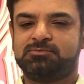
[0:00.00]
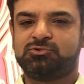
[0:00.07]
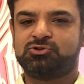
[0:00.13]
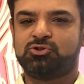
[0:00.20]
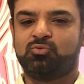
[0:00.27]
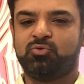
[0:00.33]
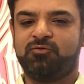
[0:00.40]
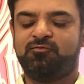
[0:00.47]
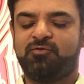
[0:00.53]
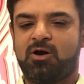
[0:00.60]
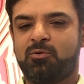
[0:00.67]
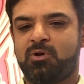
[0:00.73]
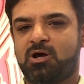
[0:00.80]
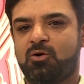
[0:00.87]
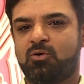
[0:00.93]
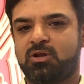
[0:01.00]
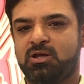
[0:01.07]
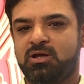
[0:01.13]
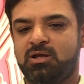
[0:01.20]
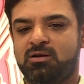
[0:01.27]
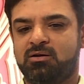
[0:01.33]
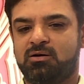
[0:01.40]
so we found out
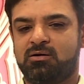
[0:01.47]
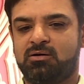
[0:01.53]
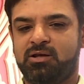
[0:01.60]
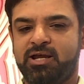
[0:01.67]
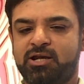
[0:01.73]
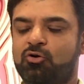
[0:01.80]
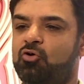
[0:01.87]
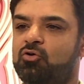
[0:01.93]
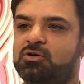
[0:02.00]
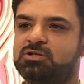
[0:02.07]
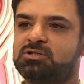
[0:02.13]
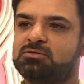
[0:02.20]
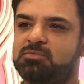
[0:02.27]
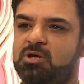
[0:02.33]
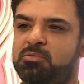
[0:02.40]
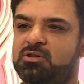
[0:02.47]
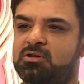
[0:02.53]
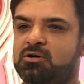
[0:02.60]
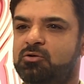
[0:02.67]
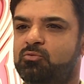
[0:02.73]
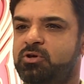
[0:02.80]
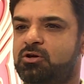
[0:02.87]
in late August, maybe
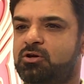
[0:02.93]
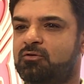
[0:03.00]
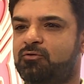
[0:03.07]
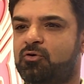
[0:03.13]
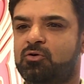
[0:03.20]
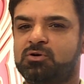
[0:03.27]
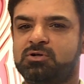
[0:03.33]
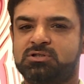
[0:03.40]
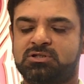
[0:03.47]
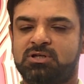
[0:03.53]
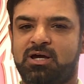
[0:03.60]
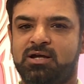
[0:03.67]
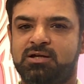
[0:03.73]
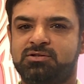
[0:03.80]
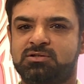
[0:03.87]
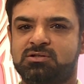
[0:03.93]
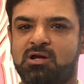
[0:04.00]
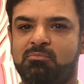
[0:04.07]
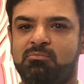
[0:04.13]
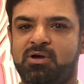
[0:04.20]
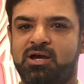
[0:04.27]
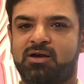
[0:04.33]
third week of August. I had just
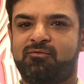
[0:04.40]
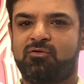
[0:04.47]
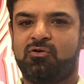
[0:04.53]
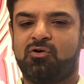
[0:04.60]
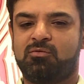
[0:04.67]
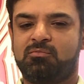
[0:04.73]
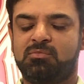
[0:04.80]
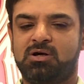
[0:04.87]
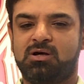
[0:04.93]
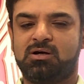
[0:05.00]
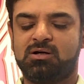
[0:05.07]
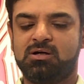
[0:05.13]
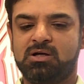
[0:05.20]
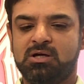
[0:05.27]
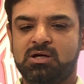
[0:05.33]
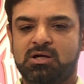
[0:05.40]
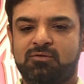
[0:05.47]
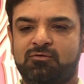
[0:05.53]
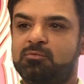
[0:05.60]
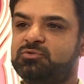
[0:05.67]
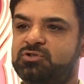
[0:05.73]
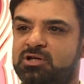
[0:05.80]
come back
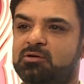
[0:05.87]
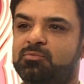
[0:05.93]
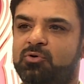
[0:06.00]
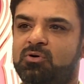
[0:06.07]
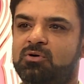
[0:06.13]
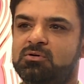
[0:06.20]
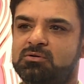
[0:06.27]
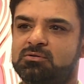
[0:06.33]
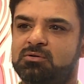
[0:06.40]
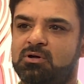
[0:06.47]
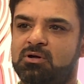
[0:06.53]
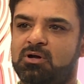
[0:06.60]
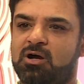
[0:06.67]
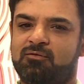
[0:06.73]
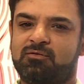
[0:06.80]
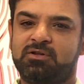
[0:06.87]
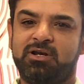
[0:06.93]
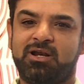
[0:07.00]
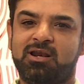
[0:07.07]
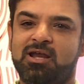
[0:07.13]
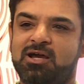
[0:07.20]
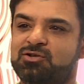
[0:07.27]
from Singapore after the
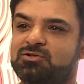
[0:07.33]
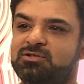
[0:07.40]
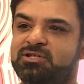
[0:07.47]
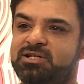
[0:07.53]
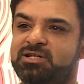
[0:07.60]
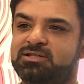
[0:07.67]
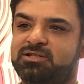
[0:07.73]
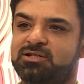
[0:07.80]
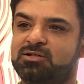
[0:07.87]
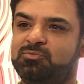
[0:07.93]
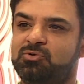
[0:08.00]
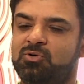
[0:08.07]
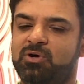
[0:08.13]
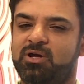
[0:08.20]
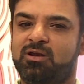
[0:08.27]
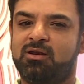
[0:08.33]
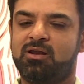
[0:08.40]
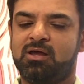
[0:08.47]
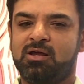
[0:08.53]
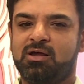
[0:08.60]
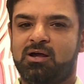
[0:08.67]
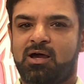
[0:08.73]
International Series Singapore,
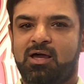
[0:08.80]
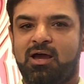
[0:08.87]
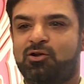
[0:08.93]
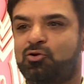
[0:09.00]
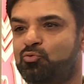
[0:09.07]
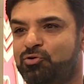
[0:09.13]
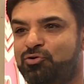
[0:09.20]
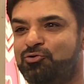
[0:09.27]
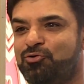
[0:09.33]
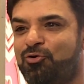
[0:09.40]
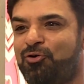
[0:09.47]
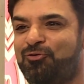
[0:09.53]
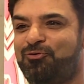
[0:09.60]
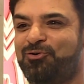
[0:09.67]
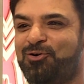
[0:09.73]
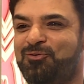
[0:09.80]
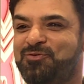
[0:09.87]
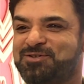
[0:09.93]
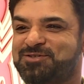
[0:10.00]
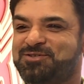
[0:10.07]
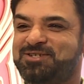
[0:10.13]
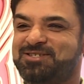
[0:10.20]
and I had to withdraw for
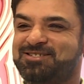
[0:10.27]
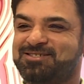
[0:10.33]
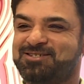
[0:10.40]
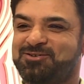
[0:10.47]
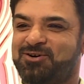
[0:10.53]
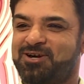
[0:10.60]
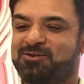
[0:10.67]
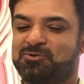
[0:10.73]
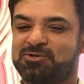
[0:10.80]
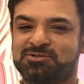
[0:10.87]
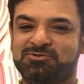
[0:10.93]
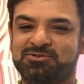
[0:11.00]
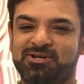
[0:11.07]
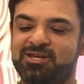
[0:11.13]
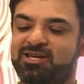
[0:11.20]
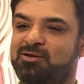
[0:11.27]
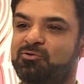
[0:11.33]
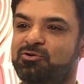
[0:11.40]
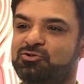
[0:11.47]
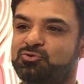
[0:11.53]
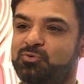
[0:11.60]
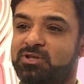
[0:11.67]
obvious reasons. I wasn't really
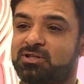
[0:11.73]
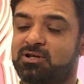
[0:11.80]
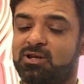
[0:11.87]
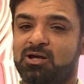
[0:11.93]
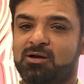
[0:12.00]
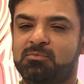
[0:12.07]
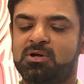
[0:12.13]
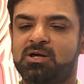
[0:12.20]
able to swing the club.